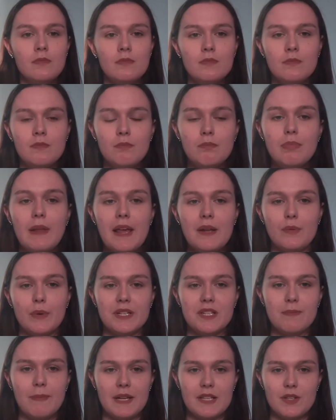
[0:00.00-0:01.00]
Blood
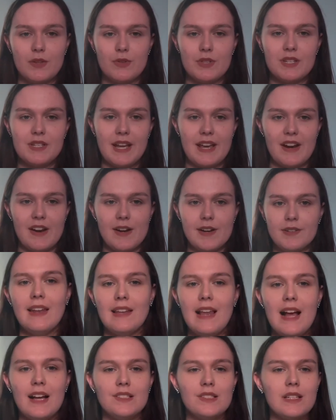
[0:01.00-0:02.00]
Witch by Susan Dennard.
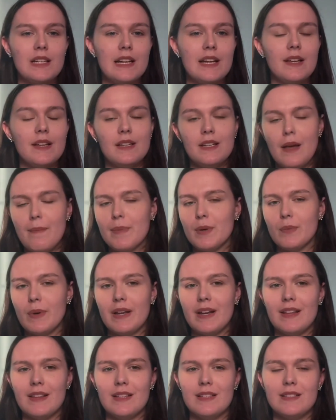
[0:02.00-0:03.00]
Lastly, number one
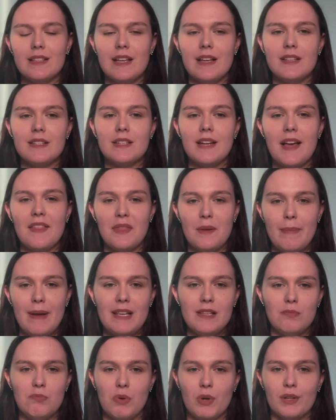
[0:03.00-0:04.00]
on this list and the
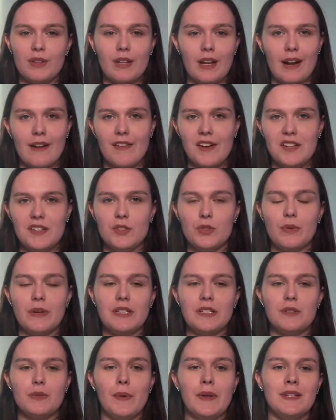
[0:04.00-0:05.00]
best book that I read in
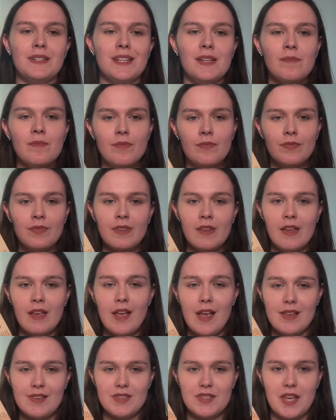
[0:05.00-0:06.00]
2020
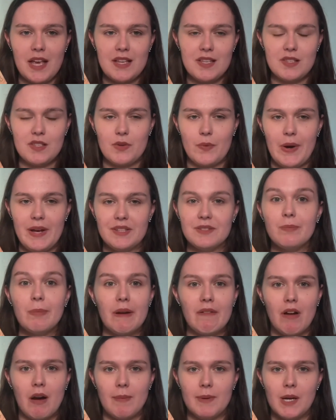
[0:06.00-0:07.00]
is Assassin's Quest by
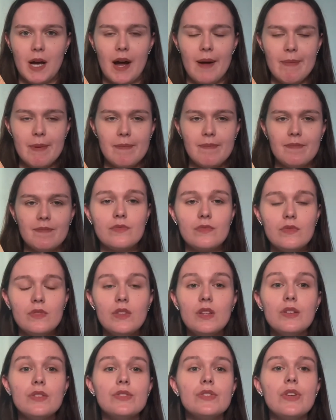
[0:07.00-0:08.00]
Robin Hobb.
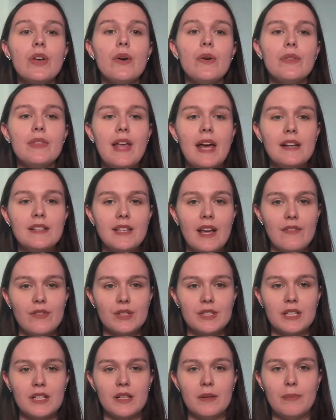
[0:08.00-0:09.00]
So that is every
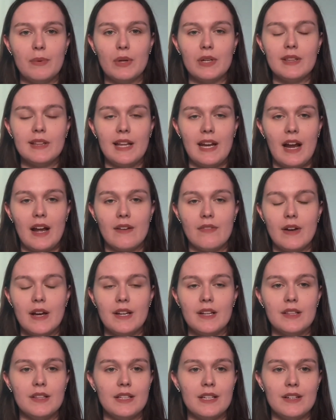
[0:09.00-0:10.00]
single book that I read
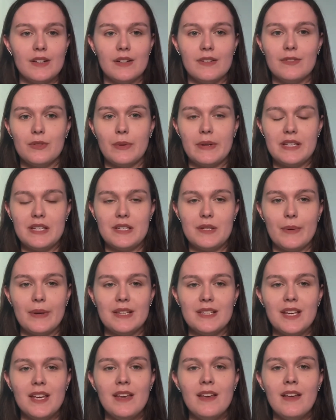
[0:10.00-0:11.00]
in the year of
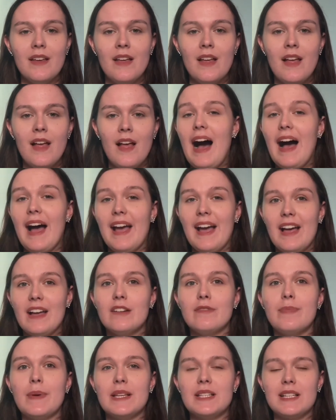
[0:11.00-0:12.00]
2020. I have
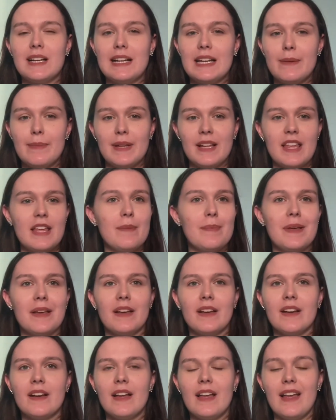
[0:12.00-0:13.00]
basically been
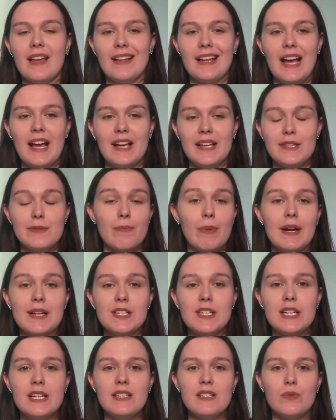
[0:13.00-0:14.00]
keeping a
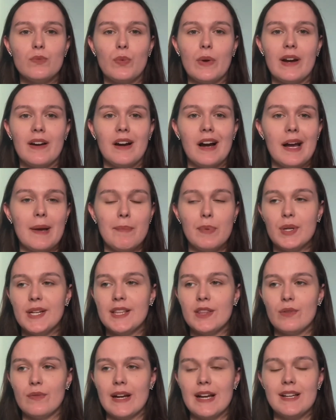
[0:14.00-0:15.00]
spreadsheet where I put in
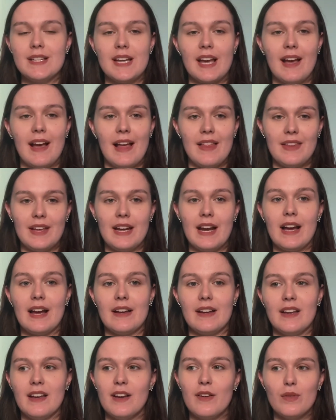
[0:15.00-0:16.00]
the rating and then
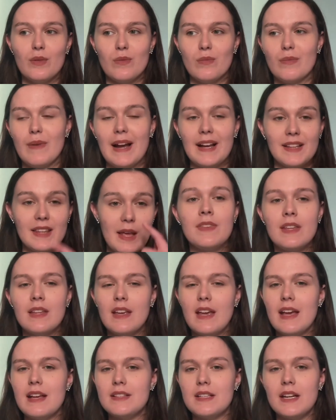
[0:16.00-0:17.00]
I rank them.
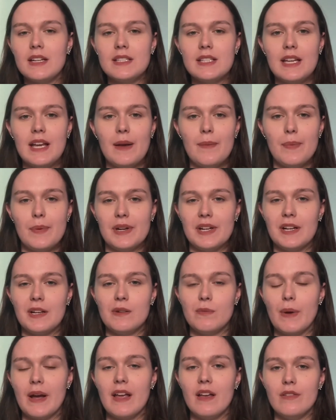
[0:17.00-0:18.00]
It's honestly a pretty good
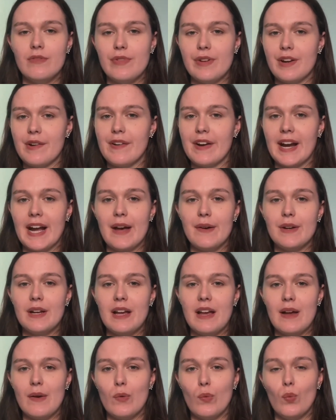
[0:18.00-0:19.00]
way of figuring out
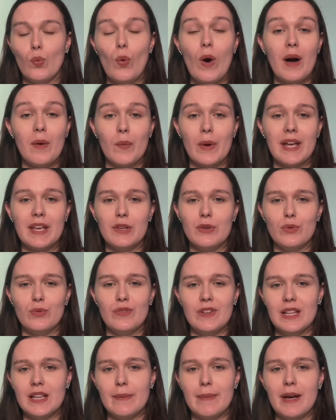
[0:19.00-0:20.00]
what way you
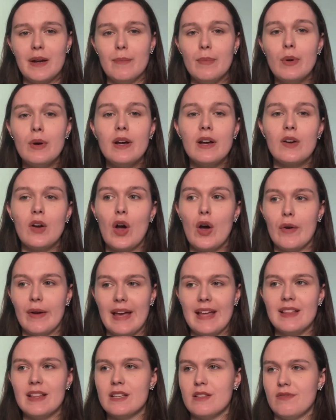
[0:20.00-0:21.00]
feel about a book. Okay,
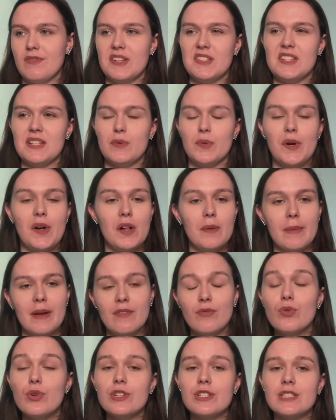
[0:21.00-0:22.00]
this fits in with all my
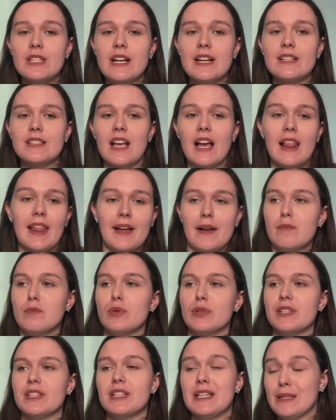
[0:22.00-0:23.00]
4 stars. I like it more
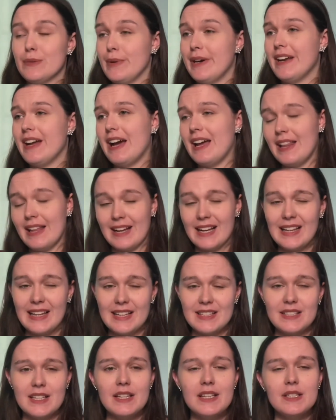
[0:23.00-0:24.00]
than this one. I like it less
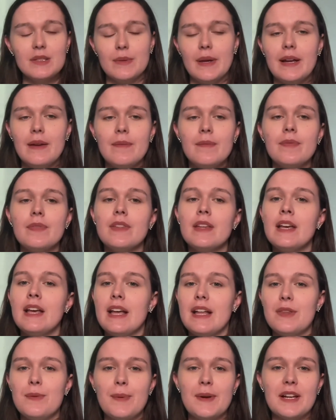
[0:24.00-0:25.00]
than this one.
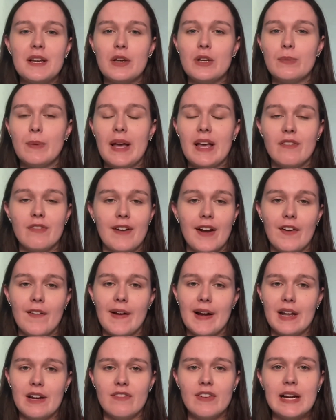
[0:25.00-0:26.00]
It's a pretty good way of figuring
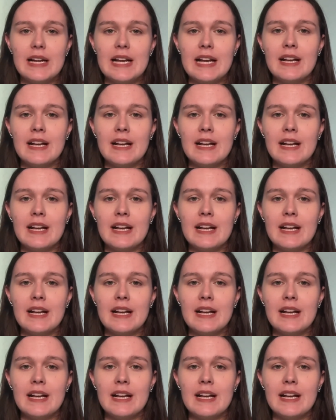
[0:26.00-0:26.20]
out a rating.